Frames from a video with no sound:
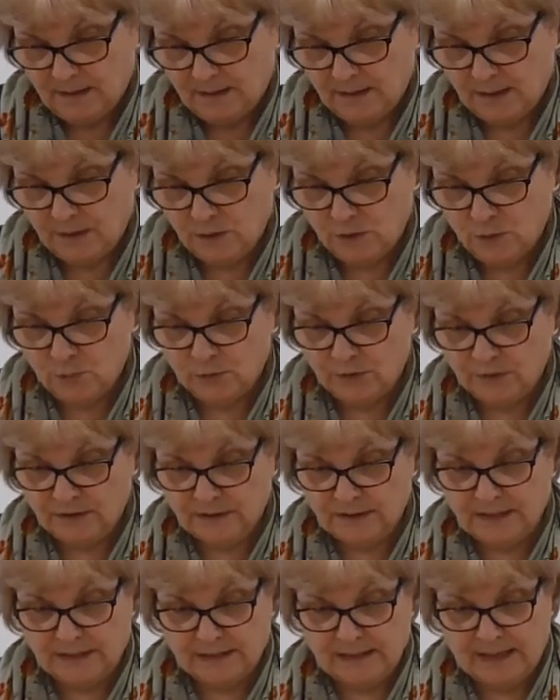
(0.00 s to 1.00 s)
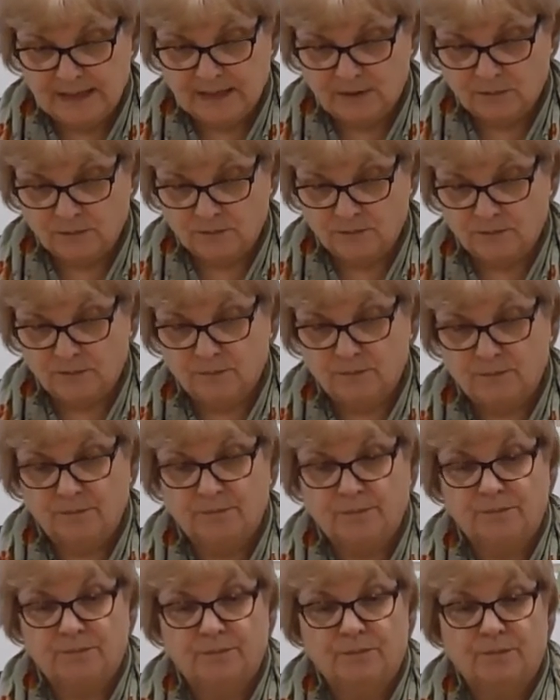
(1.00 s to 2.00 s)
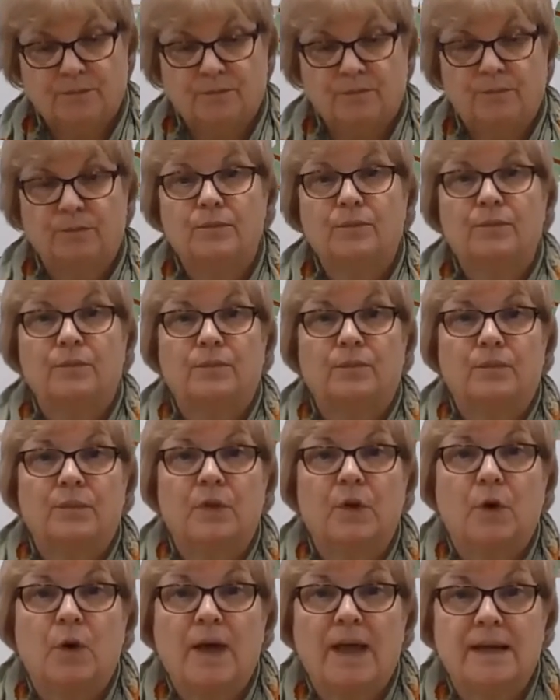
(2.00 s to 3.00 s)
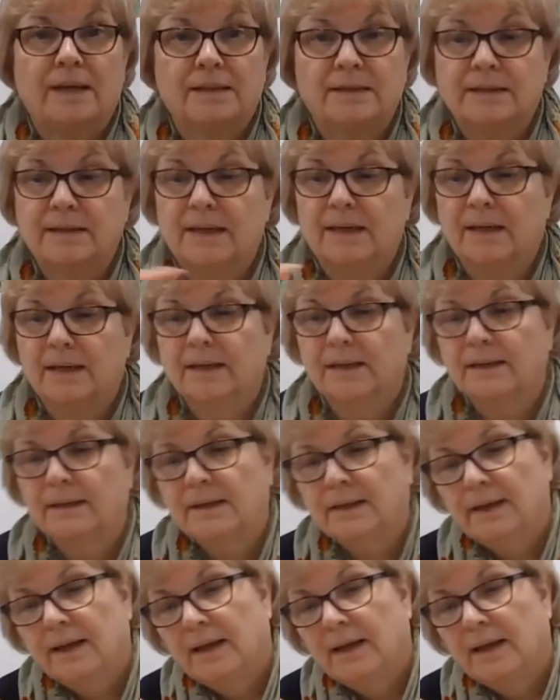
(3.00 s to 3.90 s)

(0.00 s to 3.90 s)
Then you would stick down your end here,